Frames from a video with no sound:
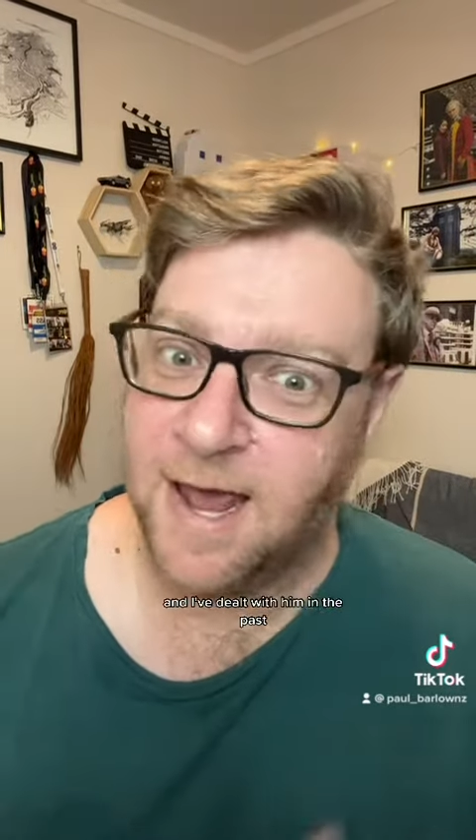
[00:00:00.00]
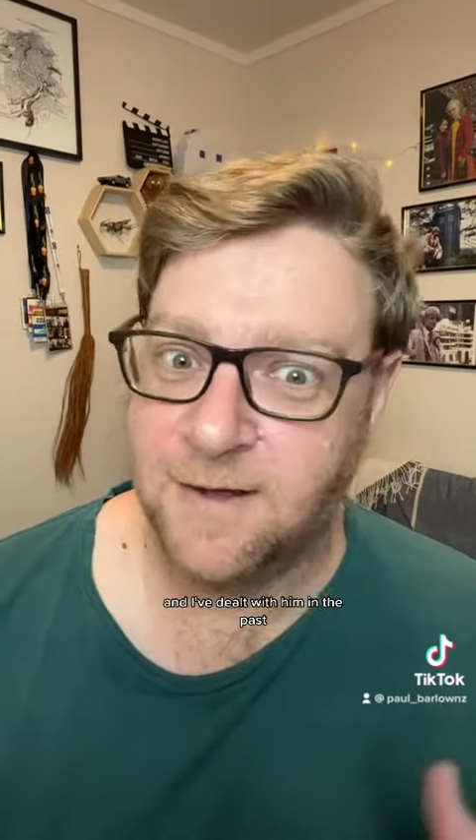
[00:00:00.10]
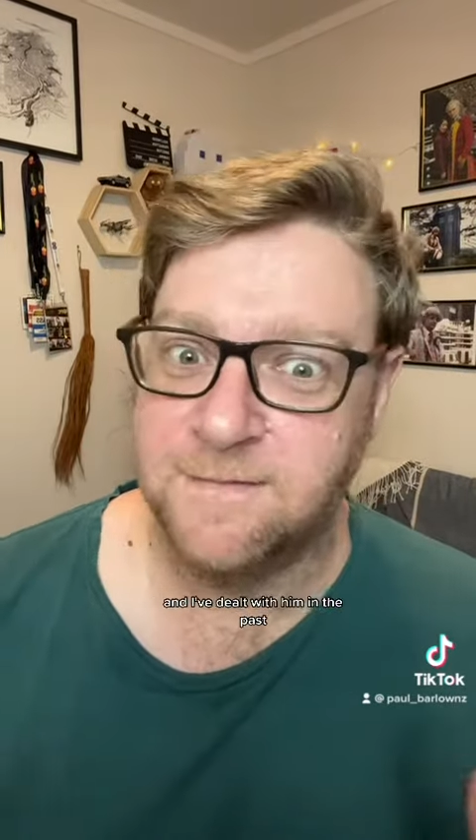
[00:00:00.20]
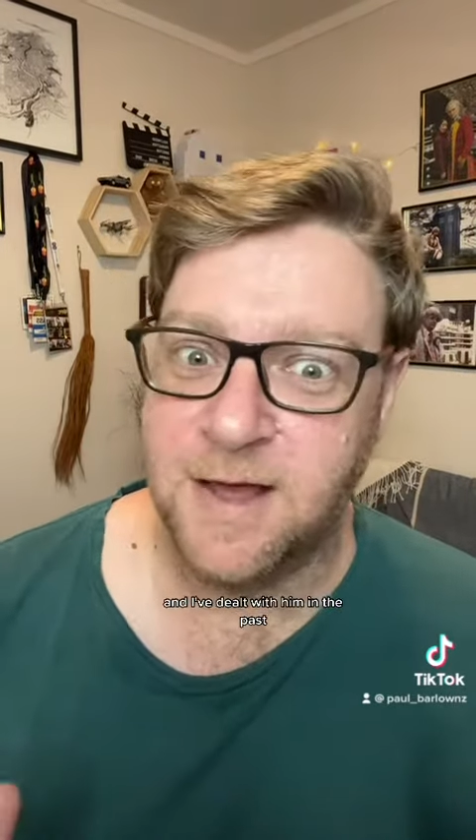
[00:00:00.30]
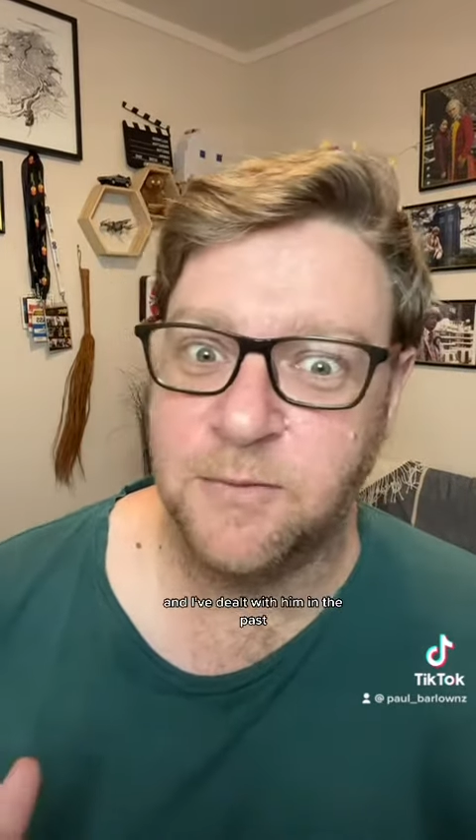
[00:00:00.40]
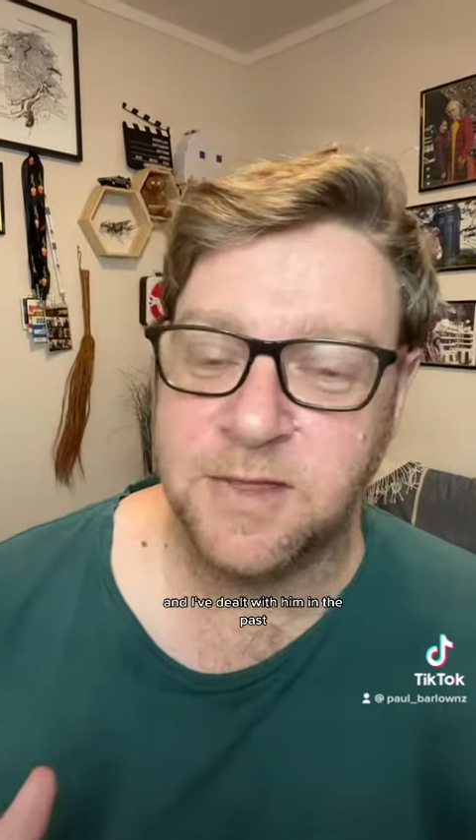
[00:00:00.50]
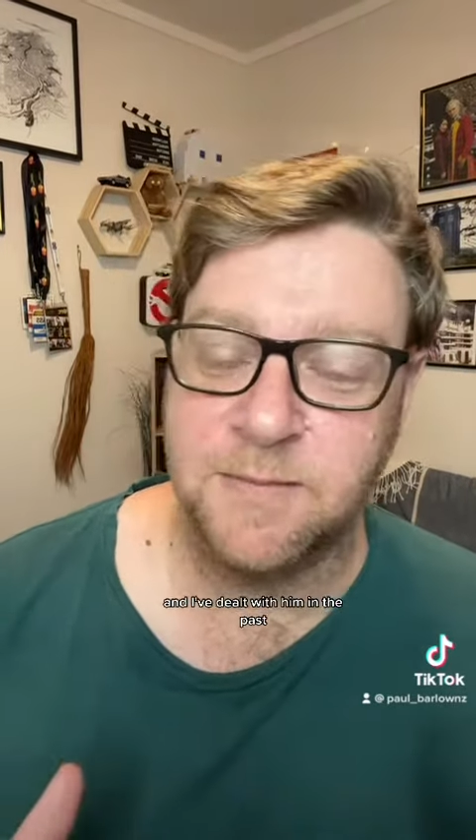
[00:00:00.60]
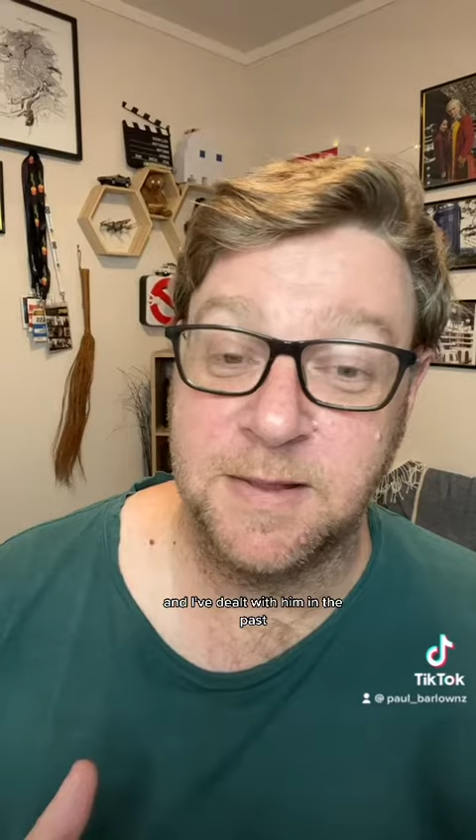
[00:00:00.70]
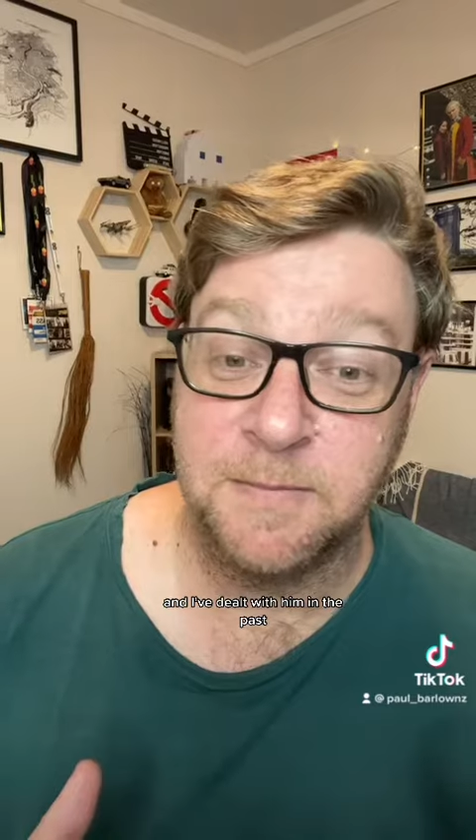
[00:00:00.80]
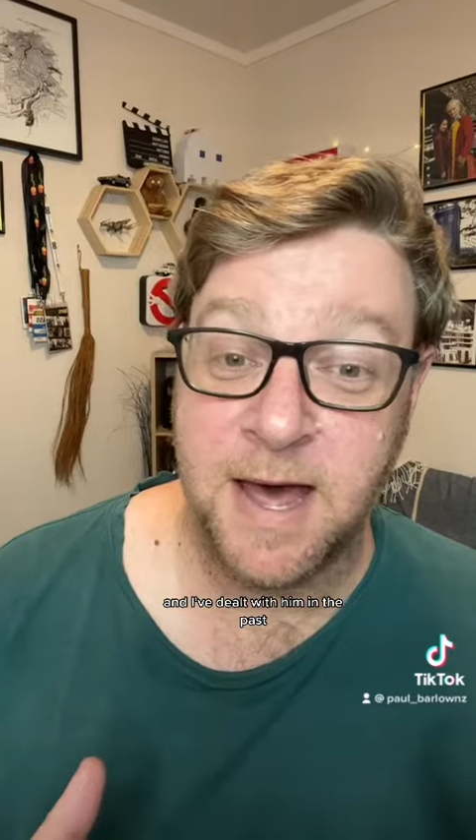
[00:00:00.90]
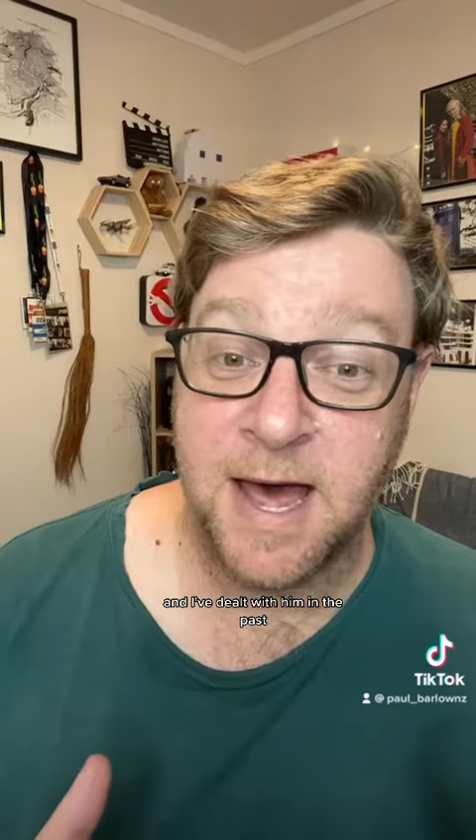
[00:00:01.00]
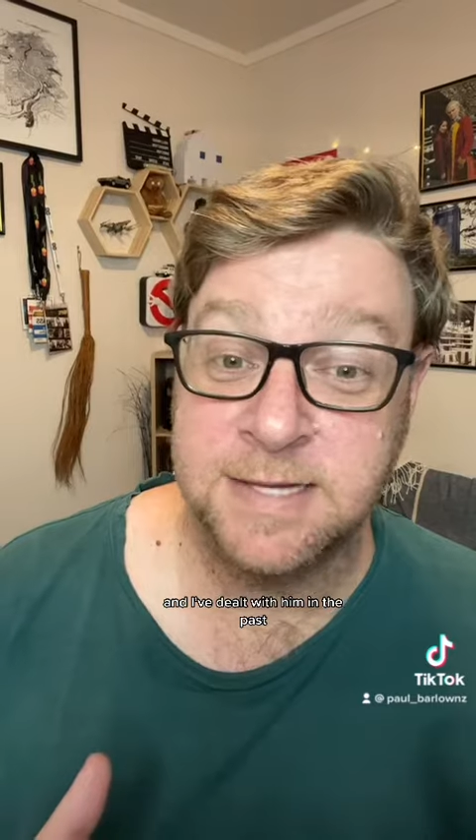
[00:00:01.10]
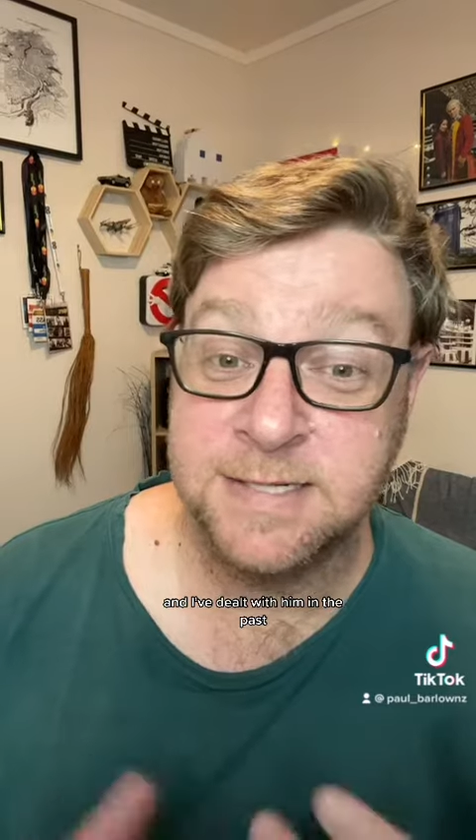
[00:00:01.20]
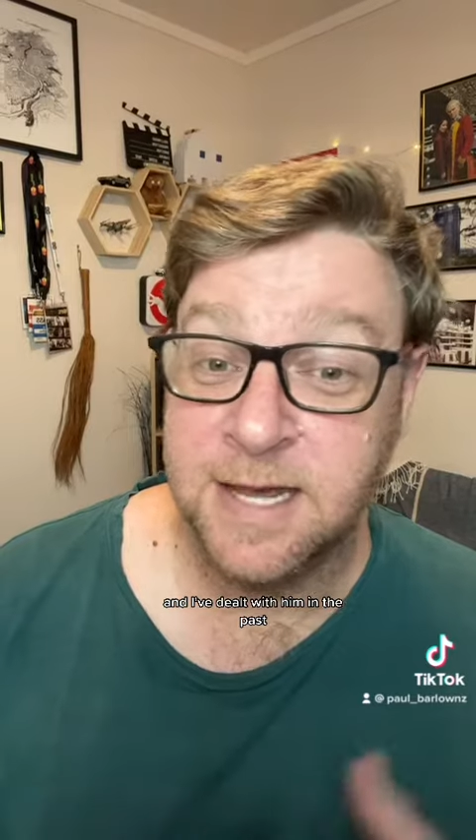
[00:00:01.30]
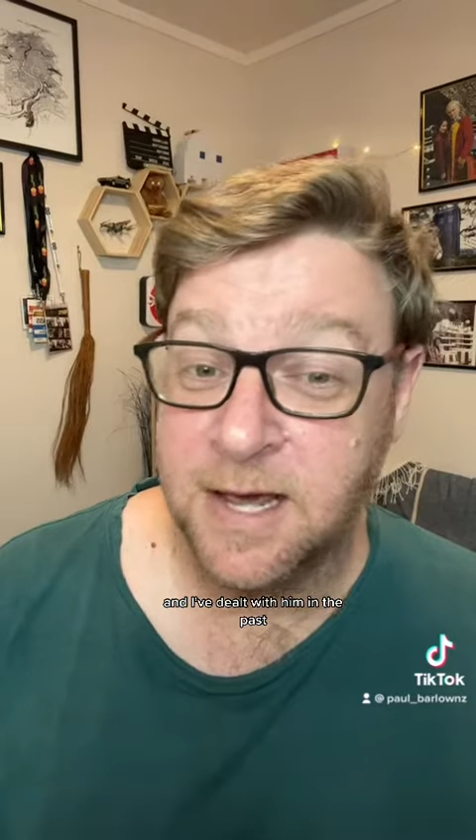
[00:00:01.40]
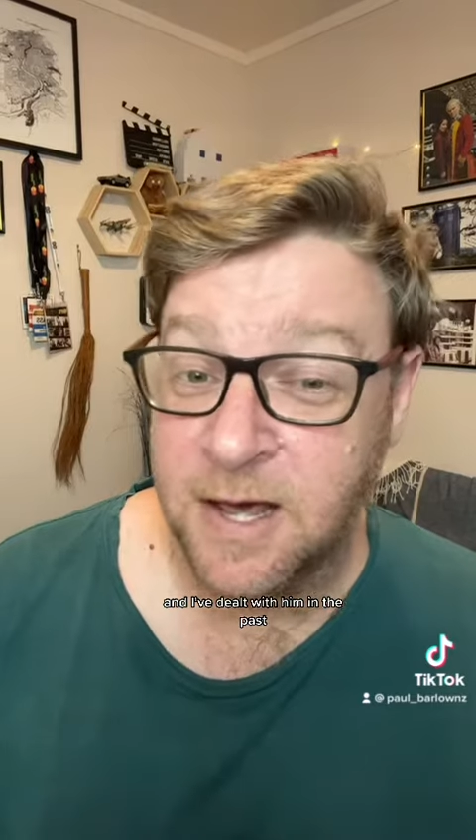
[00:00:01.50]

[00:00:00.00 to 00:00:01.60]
and I've dealt with him in the past